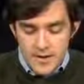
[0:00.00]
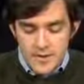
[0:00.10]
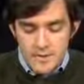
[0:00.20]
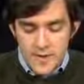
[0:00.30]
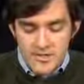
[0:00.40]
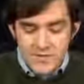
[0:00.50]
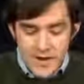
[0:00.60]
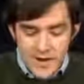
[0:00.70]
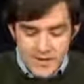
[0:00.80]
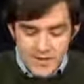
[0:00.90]

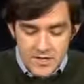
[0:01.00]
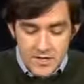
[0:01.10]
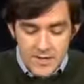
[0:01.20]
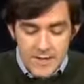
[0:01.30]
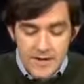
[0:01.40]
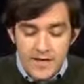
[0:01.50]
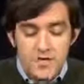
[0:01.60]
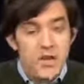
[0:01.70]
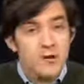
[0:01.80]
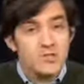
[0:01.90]
specifies that
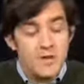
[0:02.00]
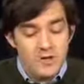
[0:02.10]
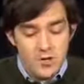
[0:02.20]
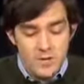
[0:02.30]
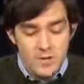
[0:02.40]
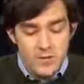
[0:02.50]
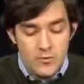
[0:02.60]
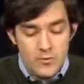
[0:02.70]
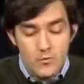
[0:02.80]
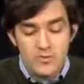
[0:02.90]
each House may determine the
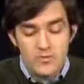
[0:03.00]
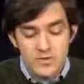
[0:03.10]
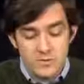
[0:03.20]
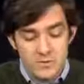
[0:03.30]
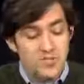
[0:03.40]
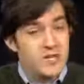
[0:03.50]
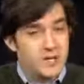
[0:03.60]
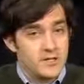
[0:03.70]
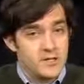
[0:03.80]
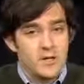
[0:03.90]
rules of its
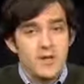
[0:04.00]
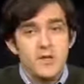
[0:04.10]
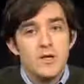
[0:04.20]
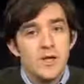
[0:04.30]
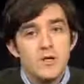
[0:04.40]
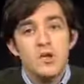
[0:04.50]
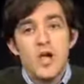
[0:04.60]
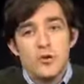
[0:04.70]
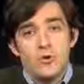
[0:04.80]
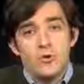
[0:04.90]
proceedings. In
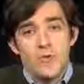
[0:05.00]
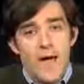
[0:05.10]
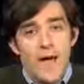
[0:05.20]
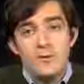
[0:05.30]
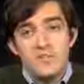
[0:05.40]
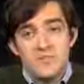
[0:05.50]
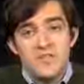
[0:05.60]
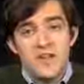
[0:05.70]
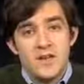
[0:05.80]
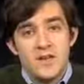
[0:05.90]
general, the House and the
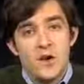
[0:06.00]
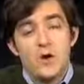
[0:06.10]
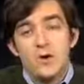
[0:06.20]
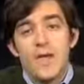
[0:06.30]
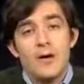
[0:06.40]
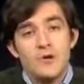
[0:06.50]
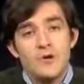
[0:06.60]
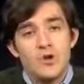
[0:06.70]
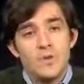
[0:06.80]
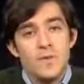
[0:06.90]
Senate are allowed to
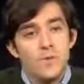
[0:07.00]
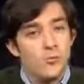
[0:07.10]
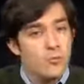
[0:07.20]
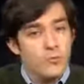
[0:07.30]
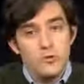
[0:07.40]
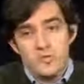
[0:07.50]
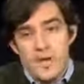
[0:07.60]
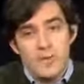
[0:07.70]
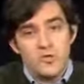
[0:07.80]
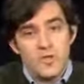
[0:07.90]
determine the rules
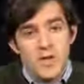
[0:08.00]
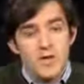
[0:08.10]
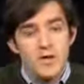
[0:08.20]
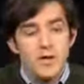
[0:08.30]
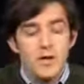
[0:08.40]
by which they